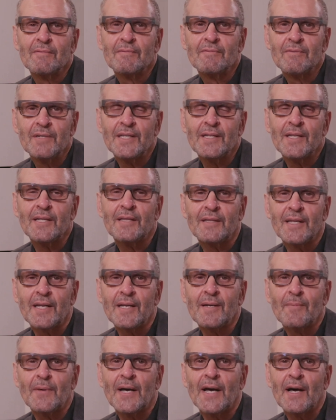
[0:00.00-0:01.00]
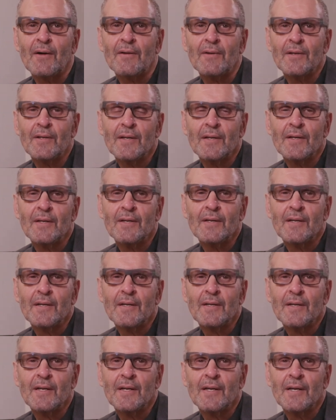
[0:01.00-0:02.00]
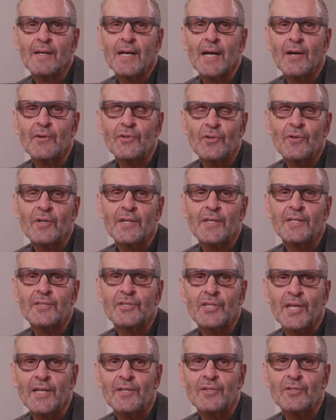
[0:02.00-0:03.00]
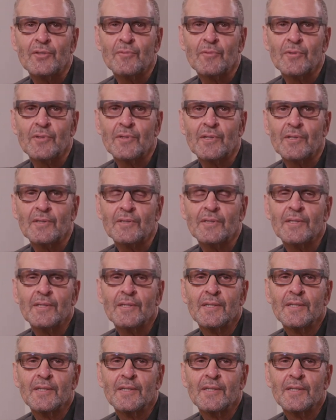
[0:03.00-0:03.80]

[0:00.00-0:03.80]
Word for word: really think about how you're going to change the world